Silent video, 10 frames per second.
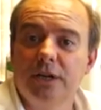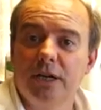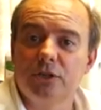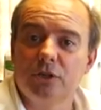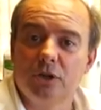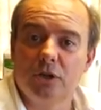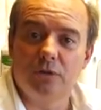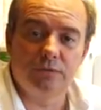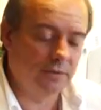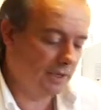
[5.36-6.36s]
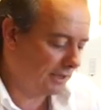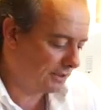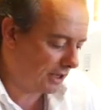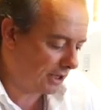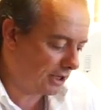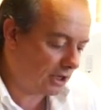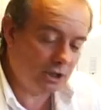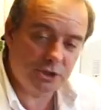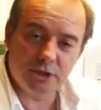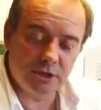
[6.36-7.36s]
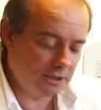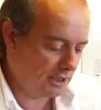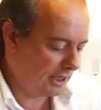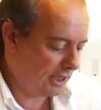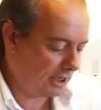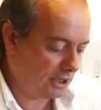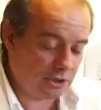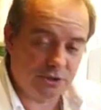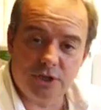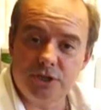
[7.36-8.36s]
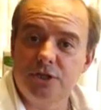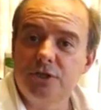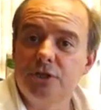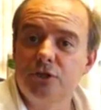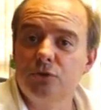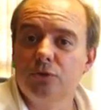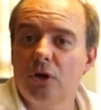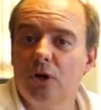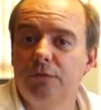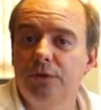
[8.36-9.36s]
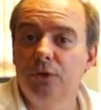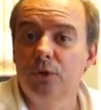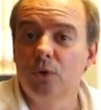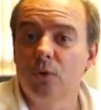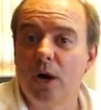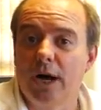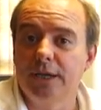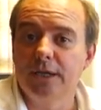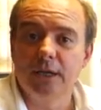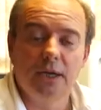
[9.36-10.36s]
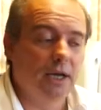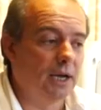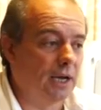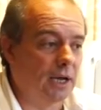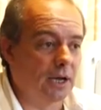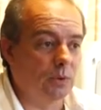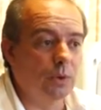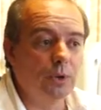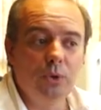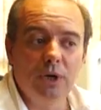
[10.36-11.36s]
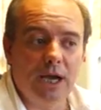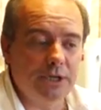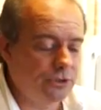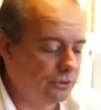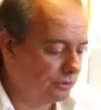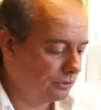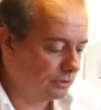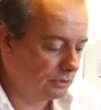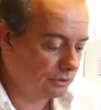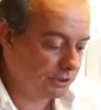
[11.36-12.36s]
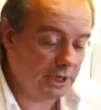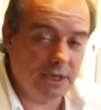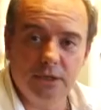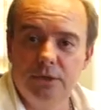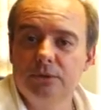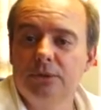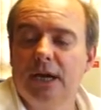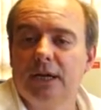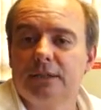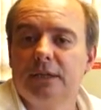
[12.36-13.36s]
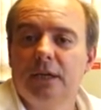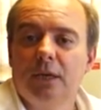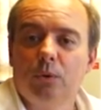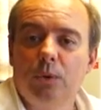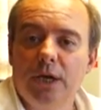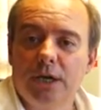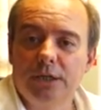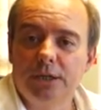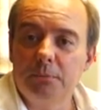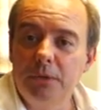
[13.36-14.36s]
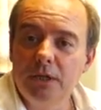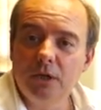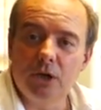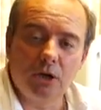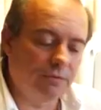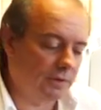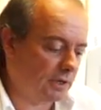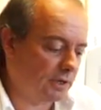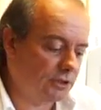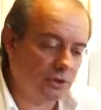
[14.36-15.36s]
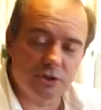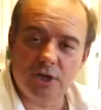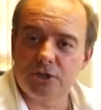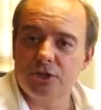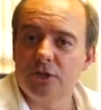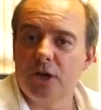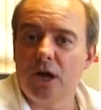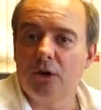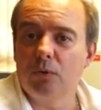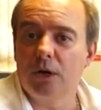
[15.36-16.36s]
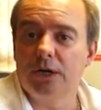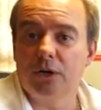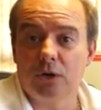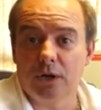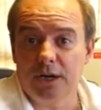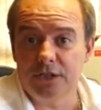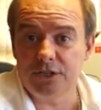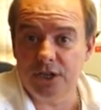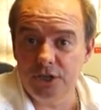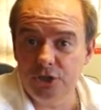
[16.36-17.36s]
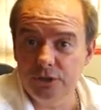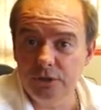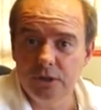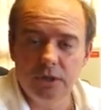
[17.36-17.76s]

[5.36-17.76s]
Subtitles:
Director of the Agriculture Research Institute of Uruguay. We would like to tell you that we are in the middle of a restructuring our organization.